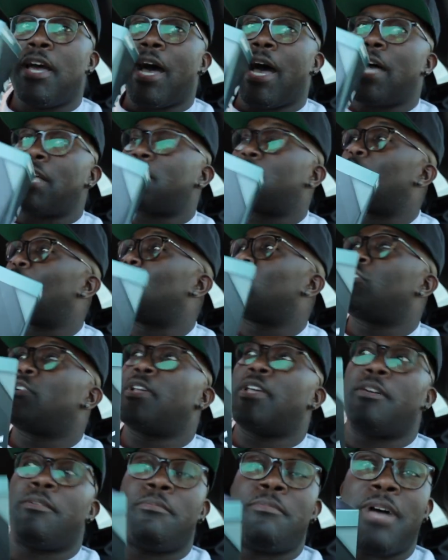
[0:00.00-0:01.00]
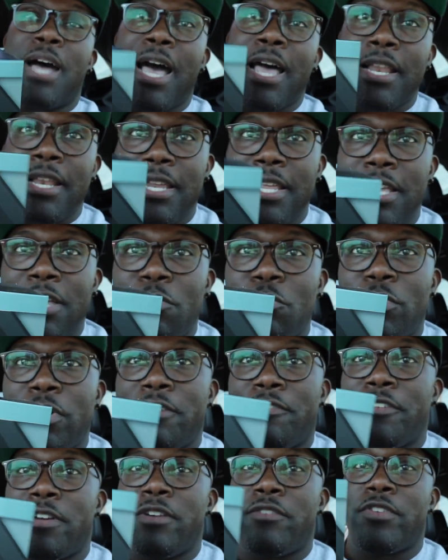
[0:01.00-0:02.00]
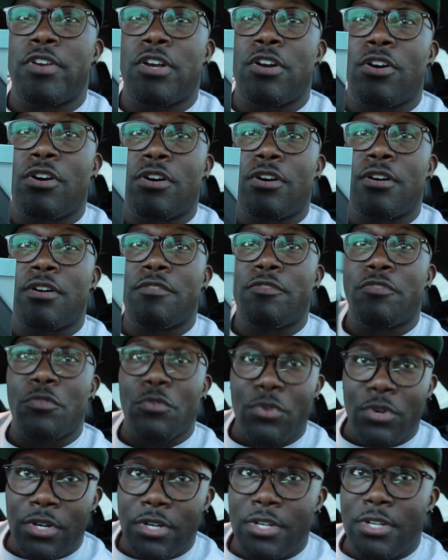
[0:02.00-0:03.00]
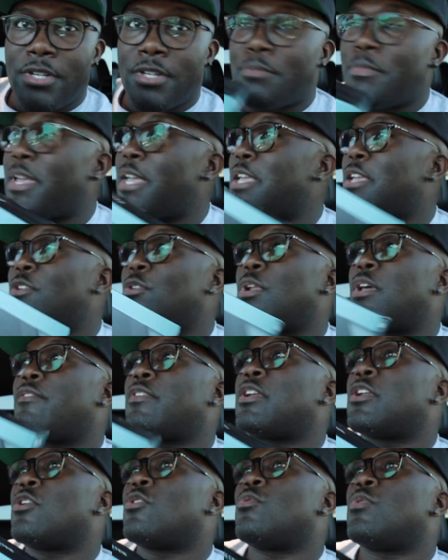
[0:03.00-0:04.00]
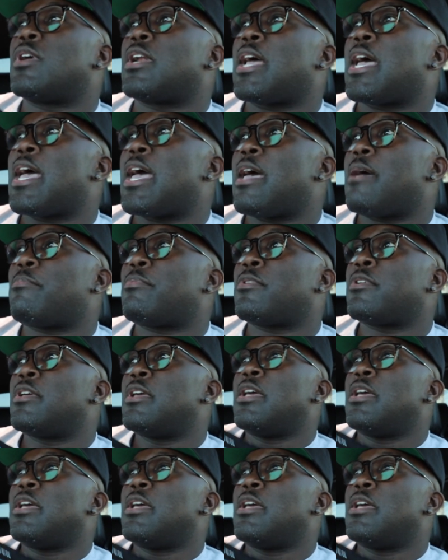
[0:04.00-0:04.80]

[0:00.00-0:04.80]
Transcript: I told them I need one for every car. For real, man. You never know what'll happen.